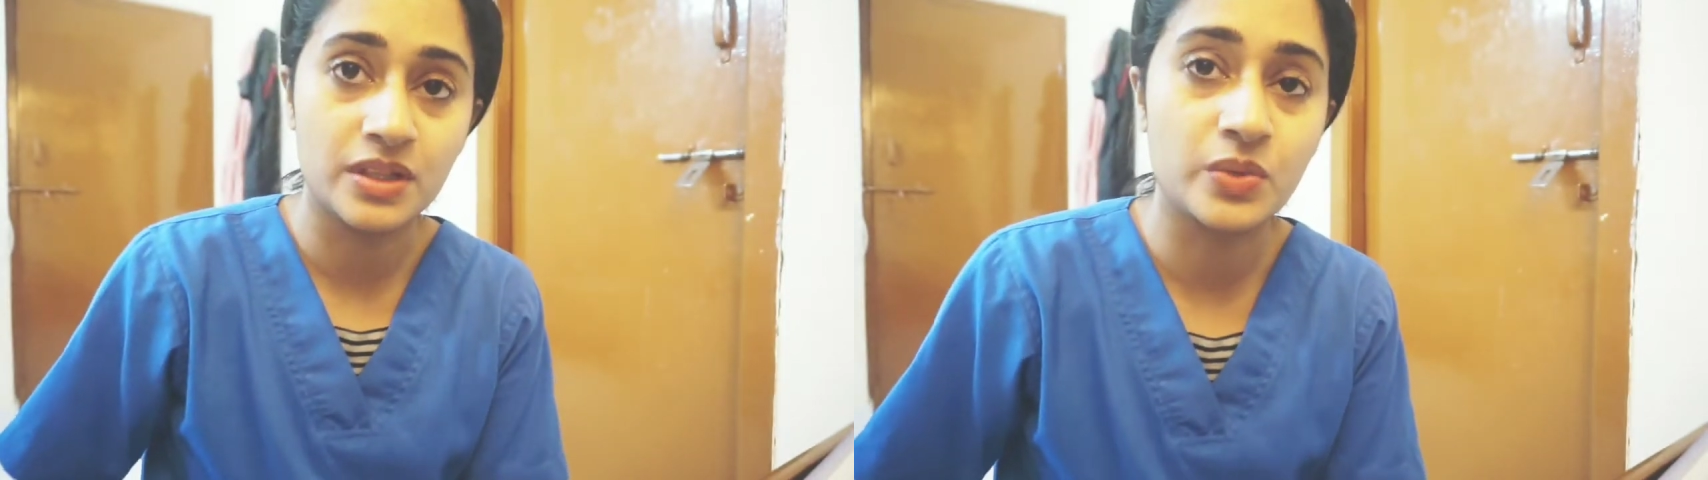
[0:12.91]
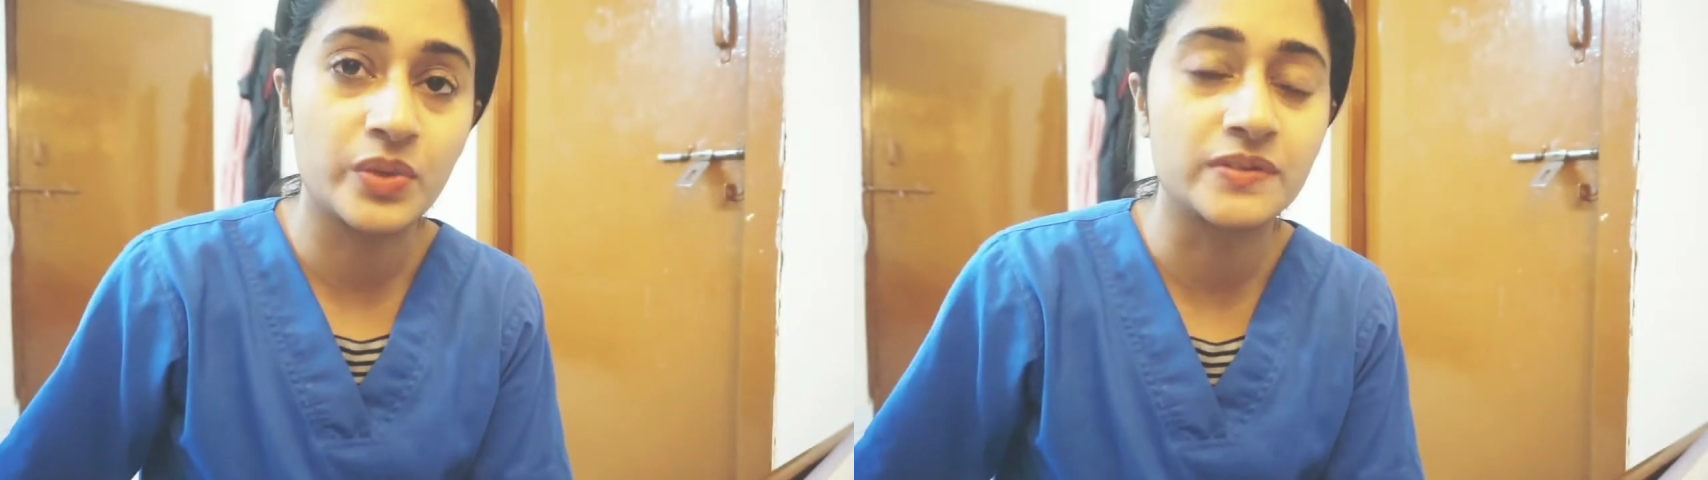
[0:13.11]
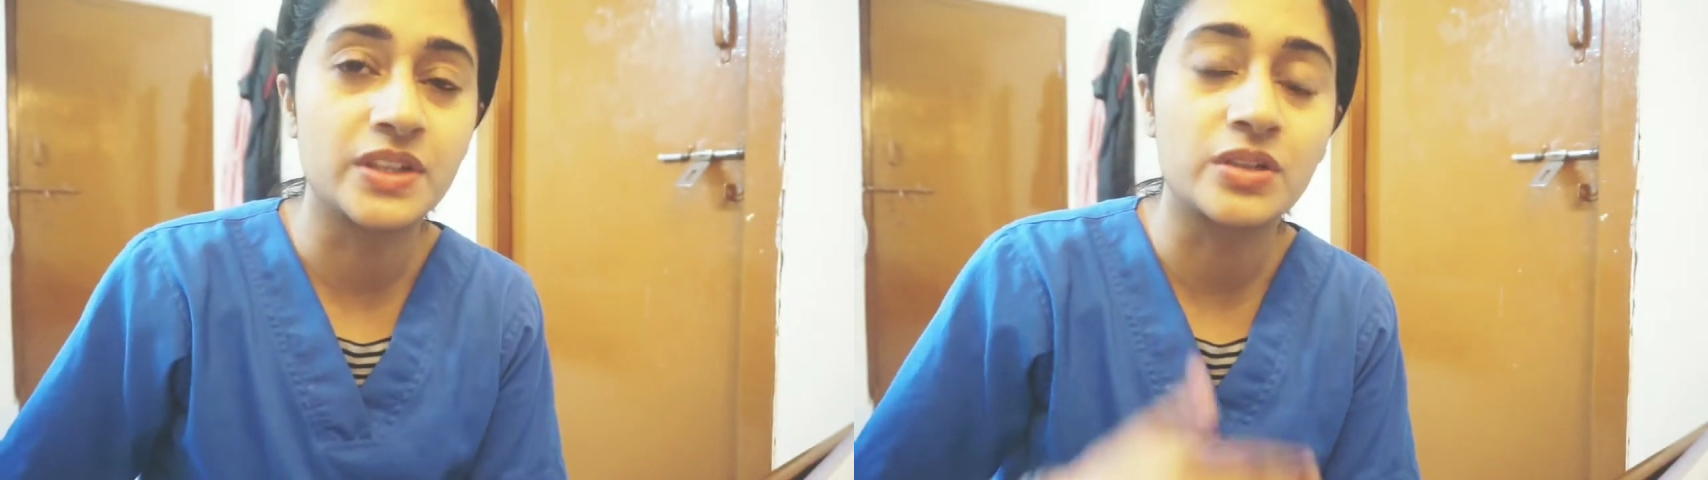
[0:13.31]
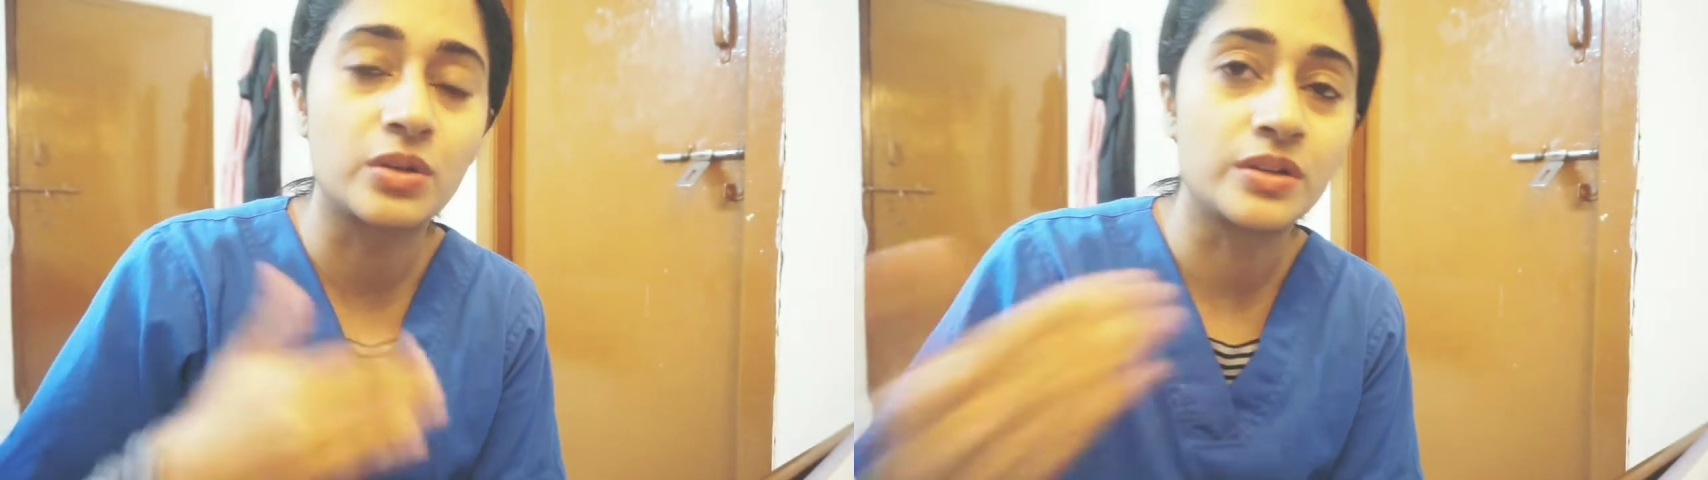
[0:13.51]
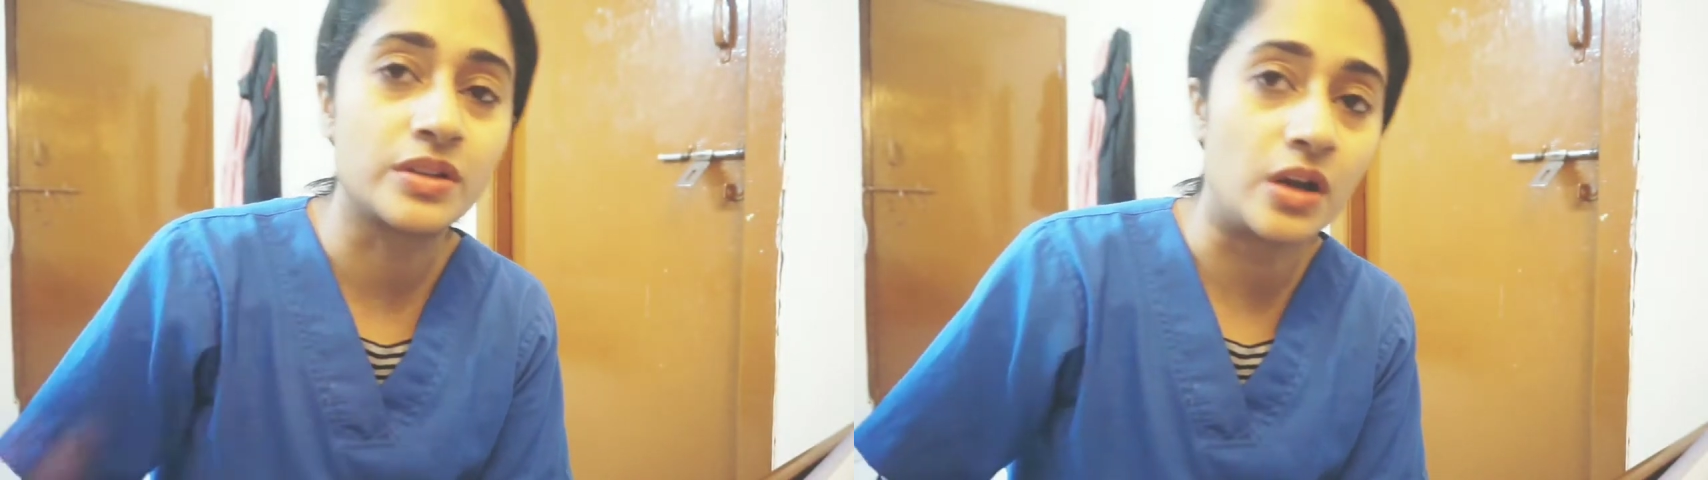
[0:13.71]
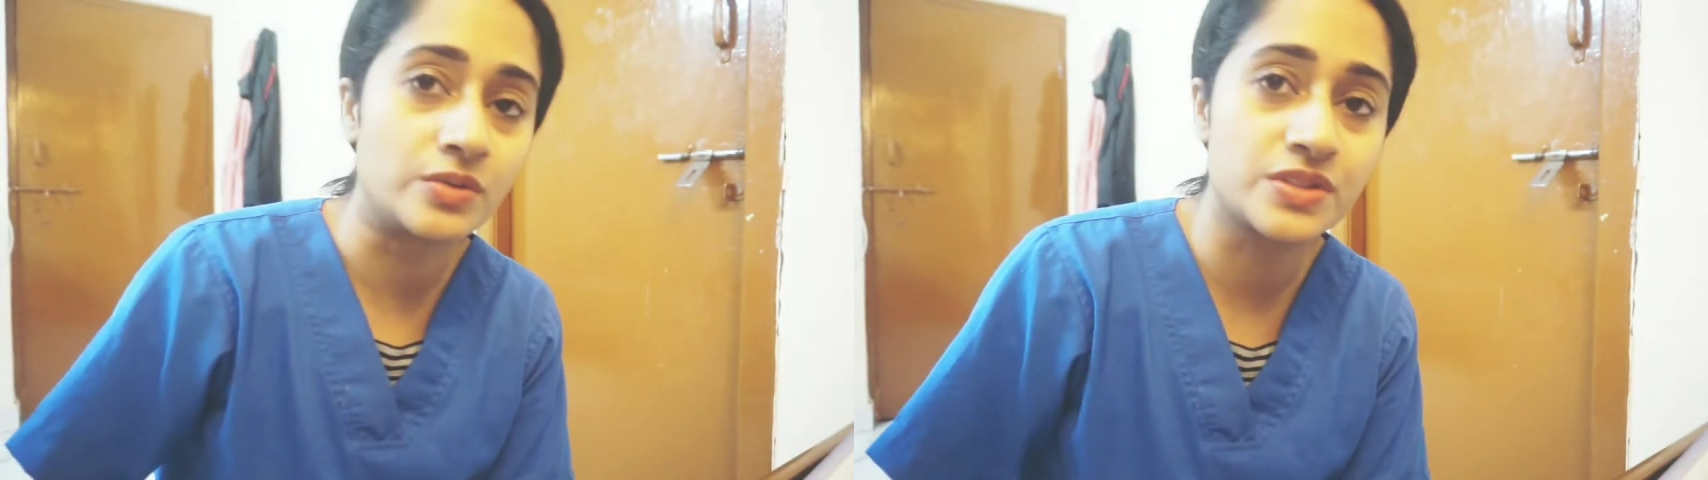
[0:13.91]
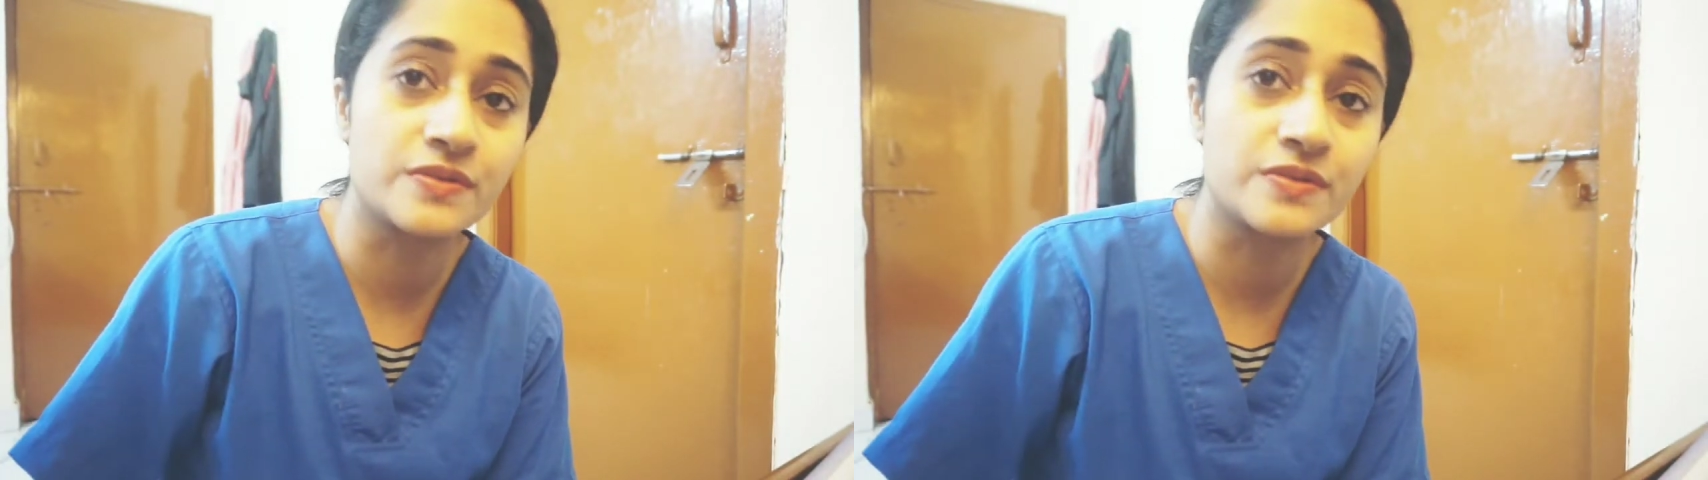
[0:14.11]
when we are on rounds,